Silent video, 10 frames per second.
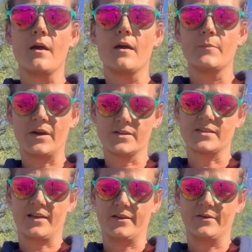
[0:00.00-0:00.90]

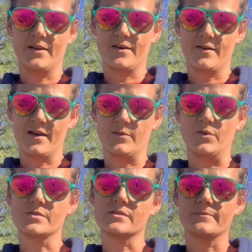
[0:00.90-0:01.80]
parasite load in our
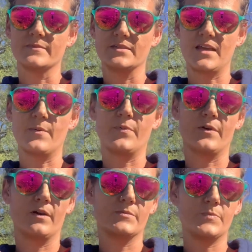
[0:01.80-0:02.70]
animals.
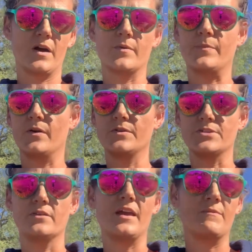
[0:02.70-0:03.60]
Tapeworms, barber poles,
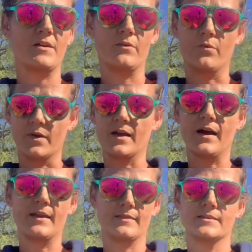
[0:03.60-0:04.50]
you name it, we
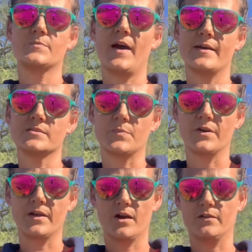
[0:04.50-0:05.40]
got it this past
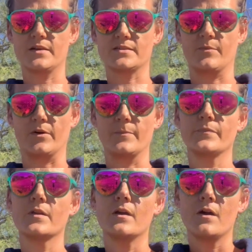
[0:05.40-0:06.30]
spring, early summer.
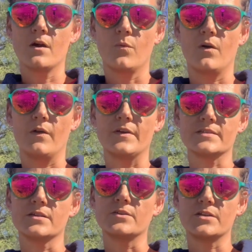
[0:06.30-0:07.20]
Well,
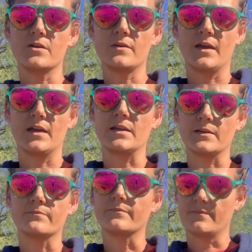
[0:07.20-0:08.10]
this little doe kid, it
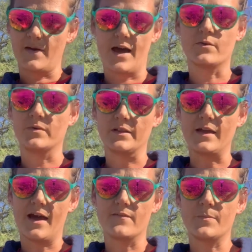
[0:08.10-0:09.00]
had a really
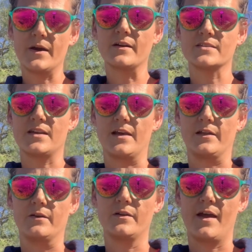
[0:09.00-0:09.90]
heavy parasite
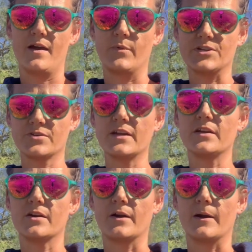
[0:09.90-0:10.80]
load and we treated
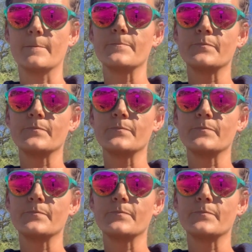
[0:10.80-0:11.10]
her,